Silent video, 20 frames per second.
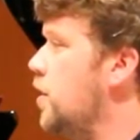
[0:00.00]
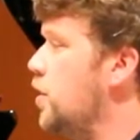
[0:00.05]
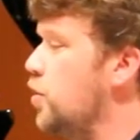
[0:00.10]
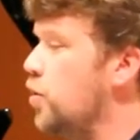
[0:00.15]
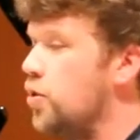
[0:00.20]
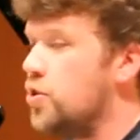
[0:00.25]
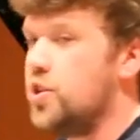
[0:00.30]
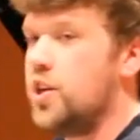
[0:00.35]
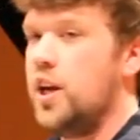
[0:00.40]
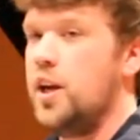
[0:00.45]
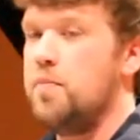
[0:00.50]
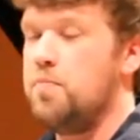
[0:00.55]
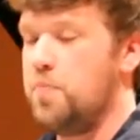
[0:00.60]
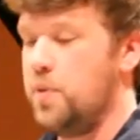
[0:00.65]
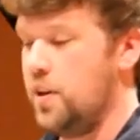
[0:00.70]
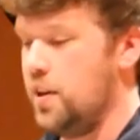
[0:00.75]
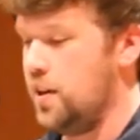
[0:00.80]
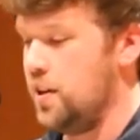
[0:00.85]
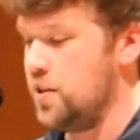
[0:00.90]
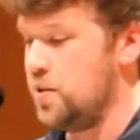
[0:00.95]
that your
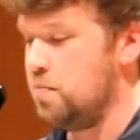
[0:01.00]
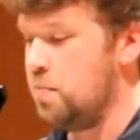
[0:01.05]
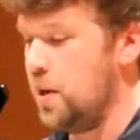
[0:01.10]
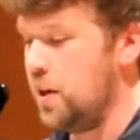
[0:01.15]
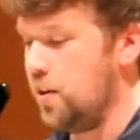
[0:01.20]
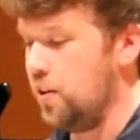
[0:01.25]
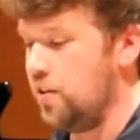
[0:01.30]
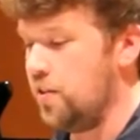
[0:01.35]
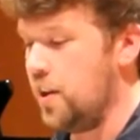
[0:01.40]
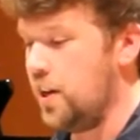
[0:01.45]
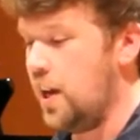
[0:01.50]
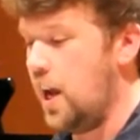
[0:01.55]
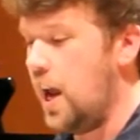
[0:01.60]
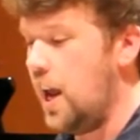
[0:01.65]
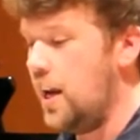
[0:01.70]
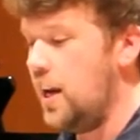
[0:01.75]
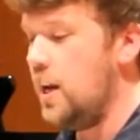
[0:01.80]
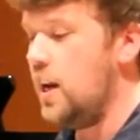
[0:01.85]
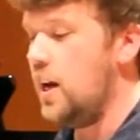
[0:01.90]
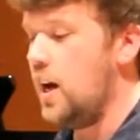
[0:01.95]
champion is bigger than
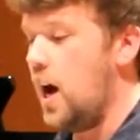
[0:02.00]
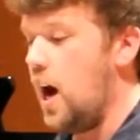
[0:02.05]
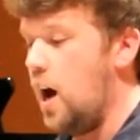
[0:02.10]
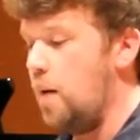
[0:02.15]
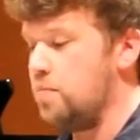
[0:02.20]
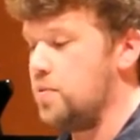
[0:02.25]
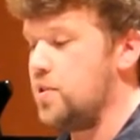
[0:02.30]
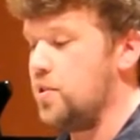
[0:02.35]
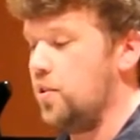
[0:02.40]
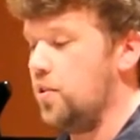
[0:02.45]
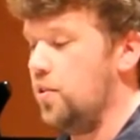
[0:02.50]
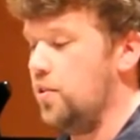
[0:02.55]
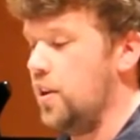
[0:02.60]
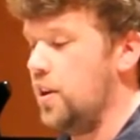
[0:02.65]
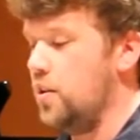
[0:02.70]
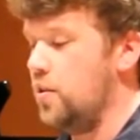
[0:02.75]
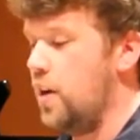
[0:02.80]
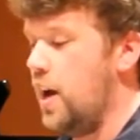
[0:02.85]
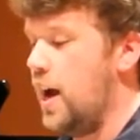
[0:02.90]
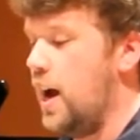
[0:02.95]
any obstacle
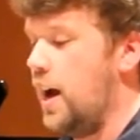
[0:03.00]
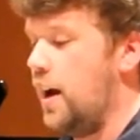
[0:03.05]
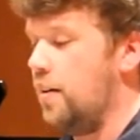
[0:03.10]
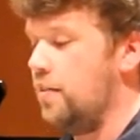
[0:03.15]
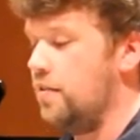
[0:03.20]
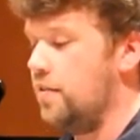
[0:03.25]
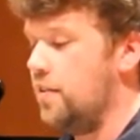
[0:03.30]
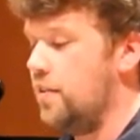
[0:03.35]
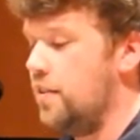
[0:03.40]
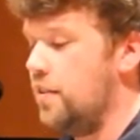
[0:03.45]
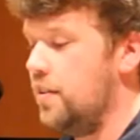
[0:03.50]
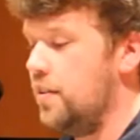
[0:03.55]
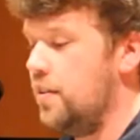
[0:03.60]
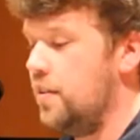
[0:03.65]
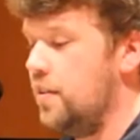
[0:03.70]
that you have.